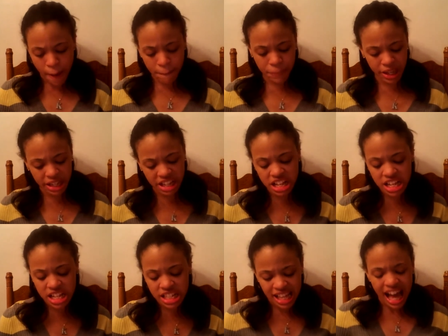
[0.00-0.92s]

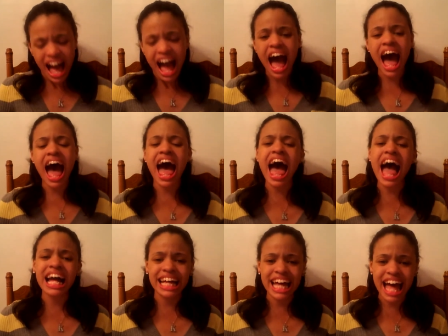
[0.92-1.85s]
Because
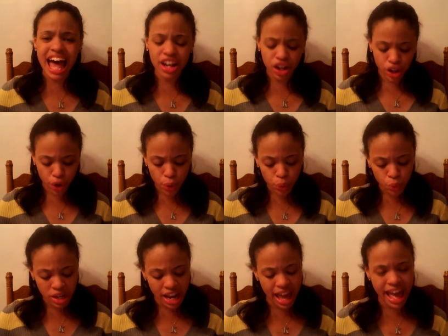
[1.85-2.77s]
I got a
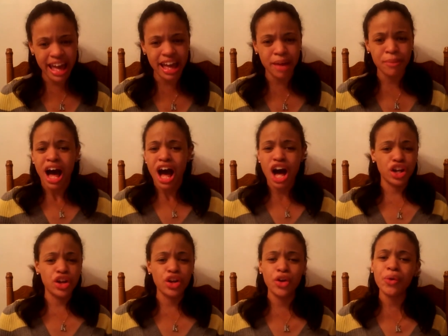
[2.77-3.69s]
new name, a
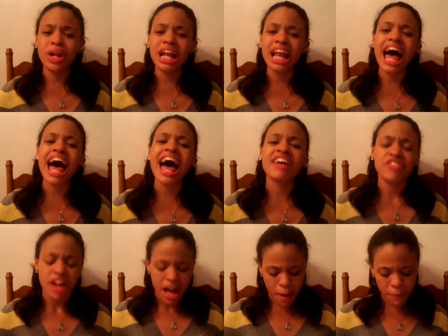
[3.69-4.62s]
new life,
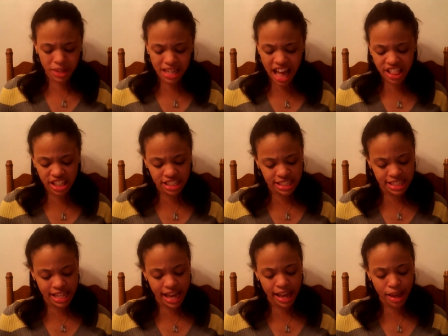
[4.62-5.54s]
I'm not the
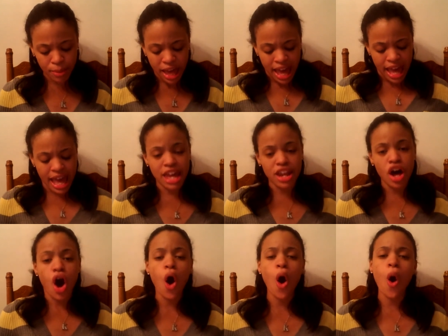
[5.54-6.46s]
same and a
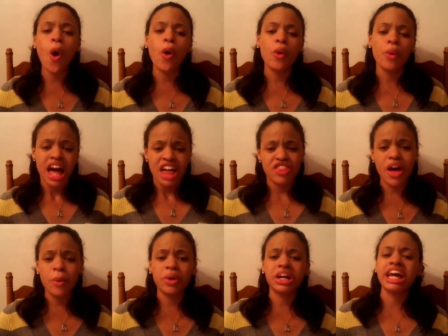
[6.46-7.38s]
home
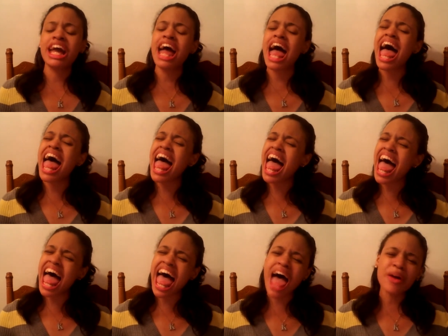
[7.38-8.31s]
that will
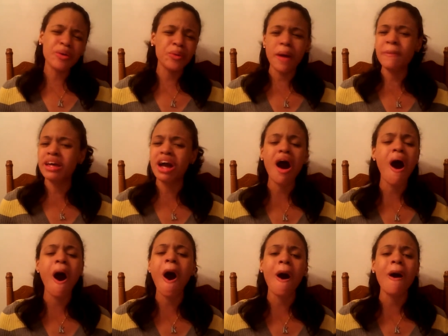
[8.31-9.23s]
carry me
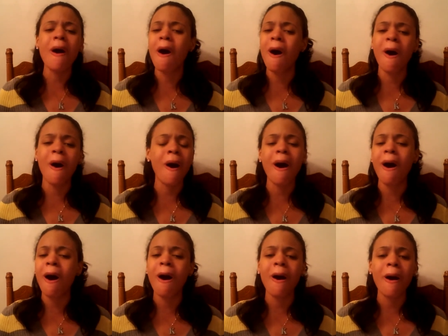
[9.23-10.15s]

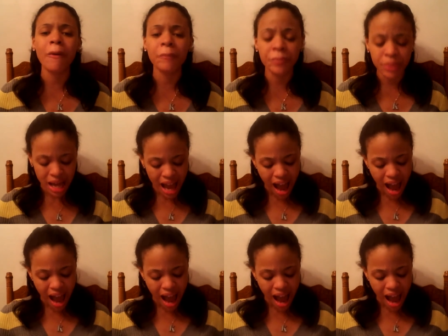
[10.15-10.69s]
home.